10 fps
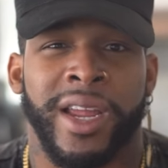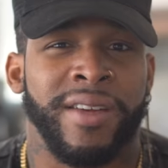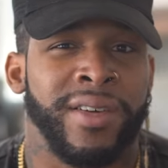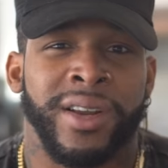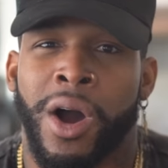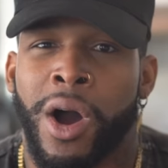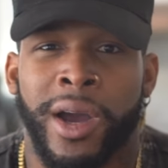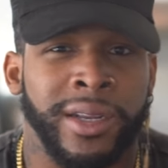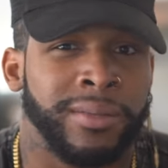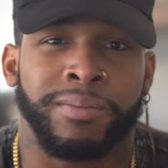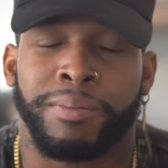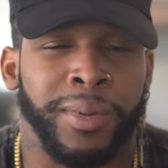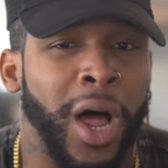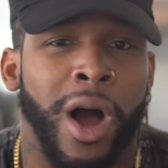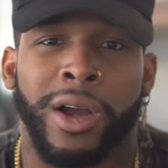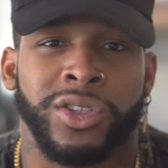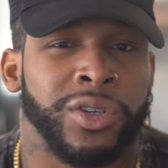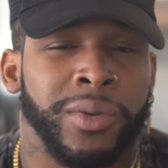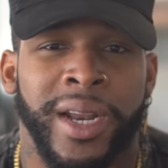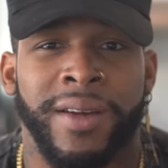even on blogs
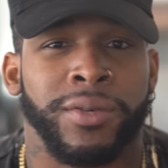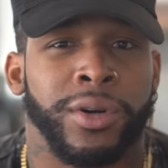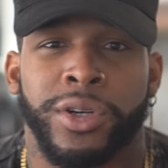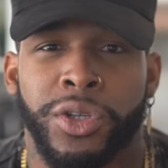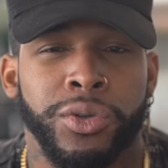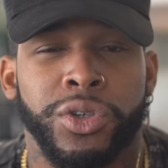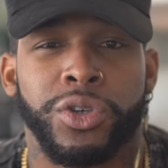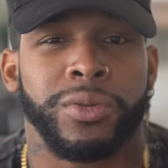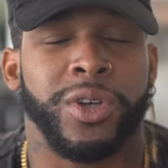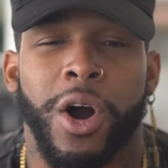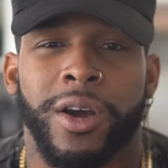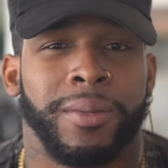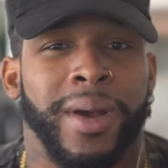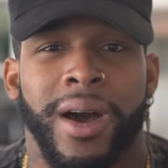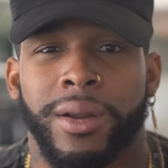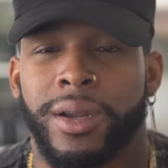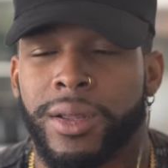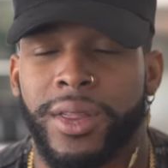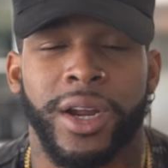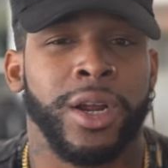or whatever, or YouTube, talking
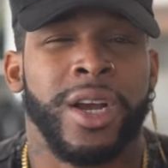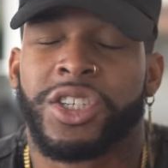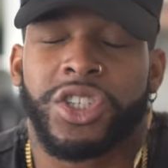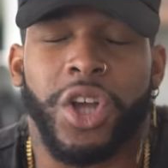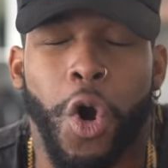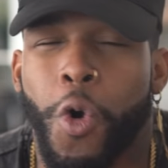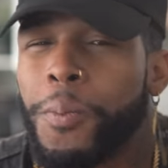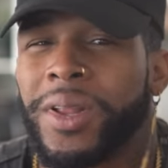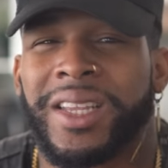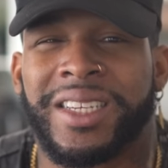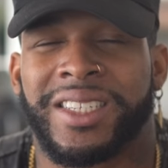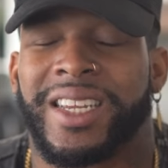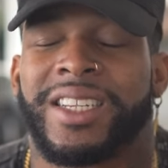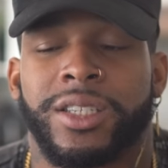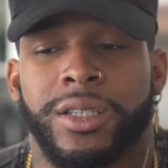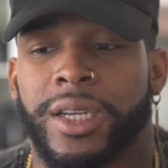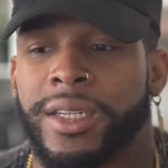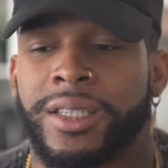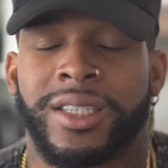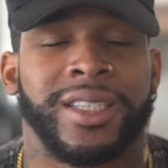about their just openly,
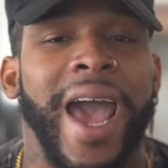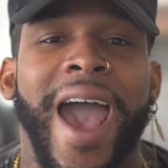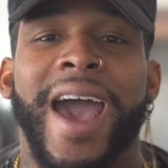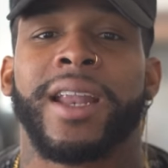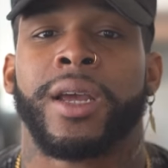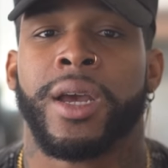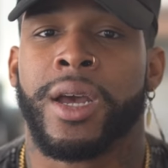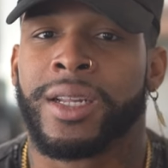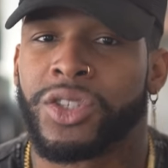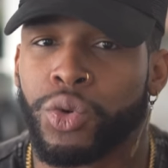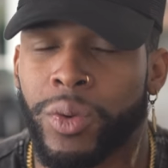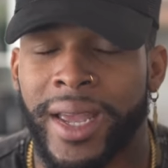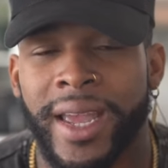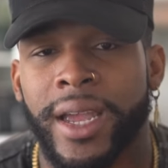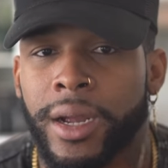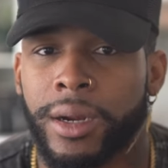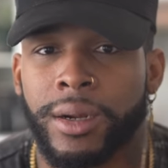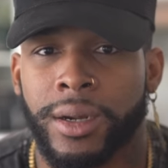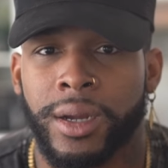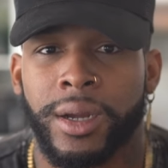it's sad to
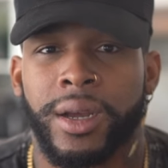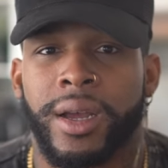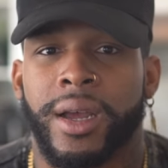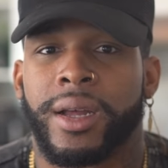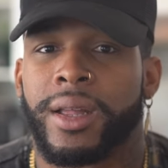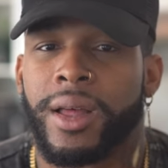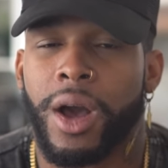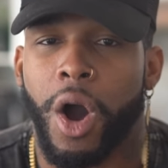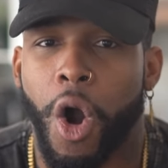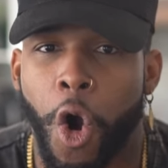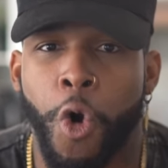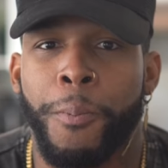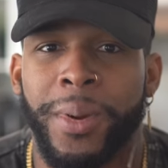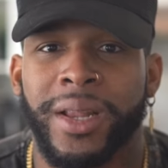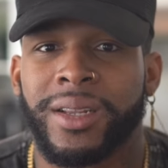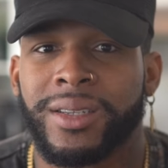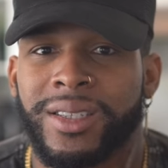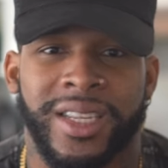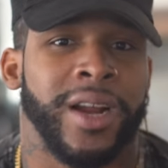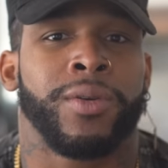hear open
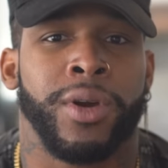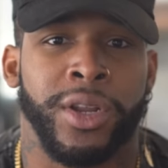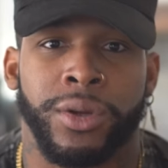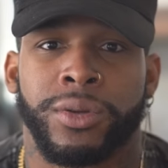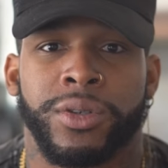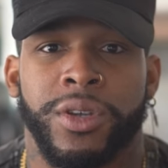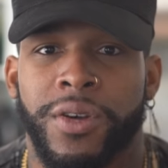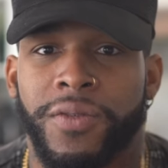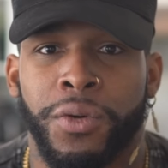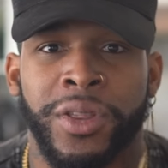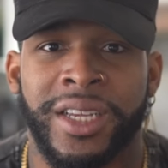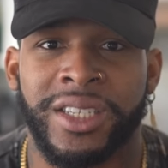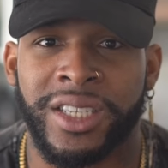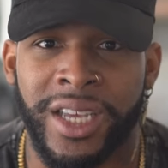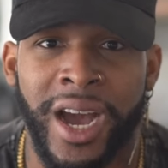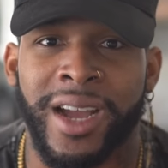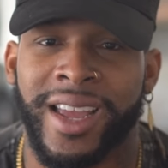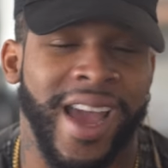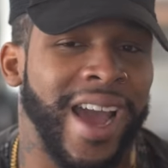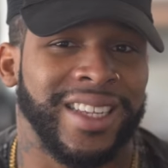steroid use for these young
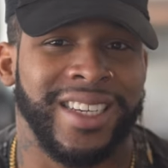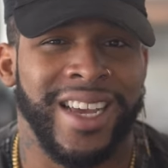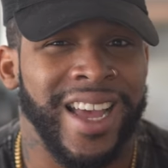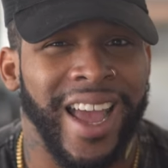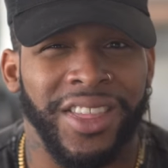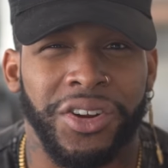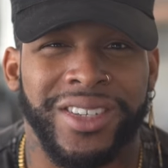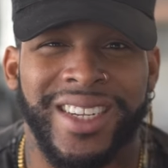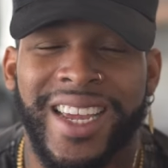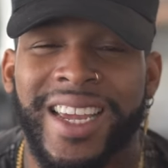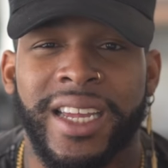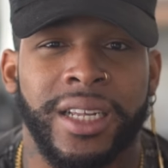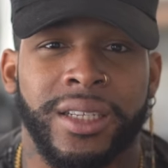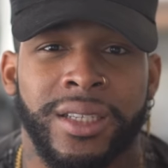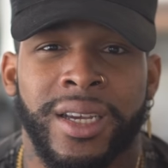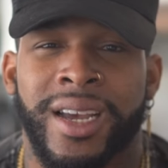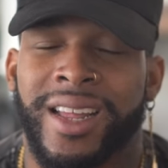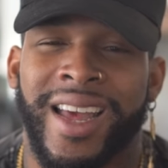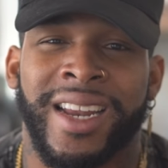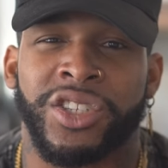cats and their teens.
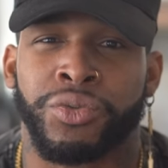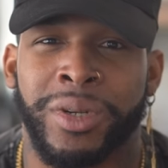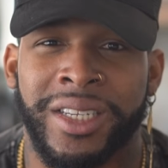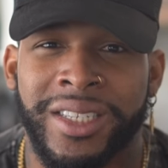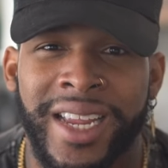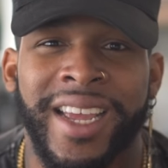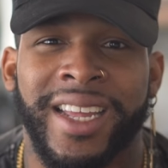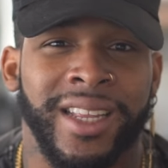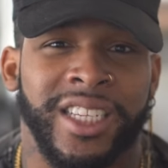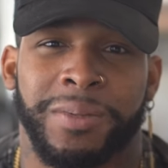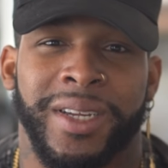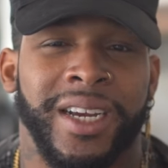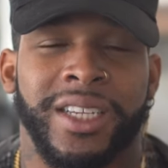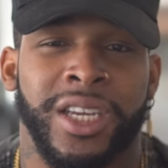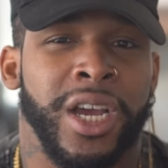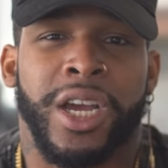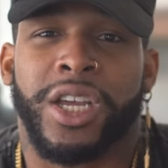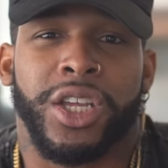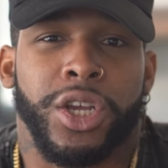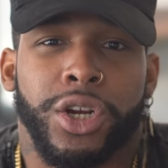And it's ridiculous because
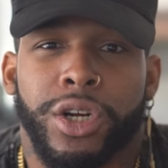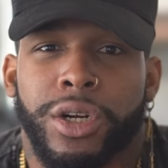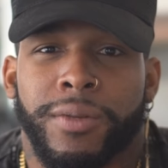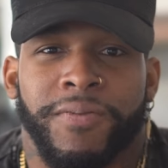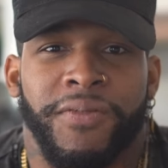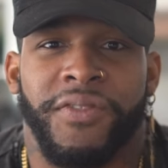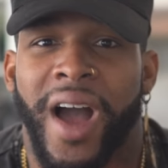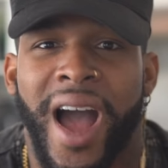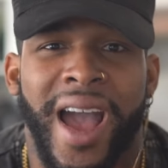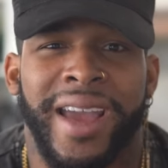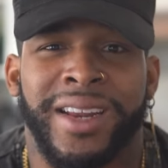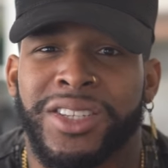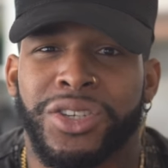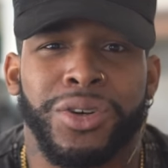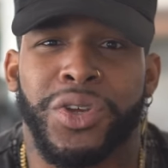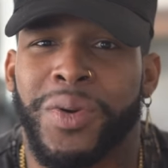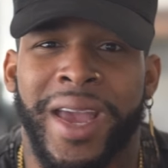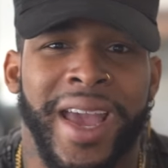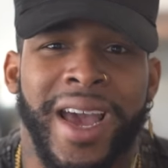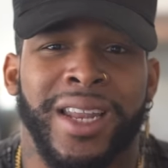you're fine until you hit,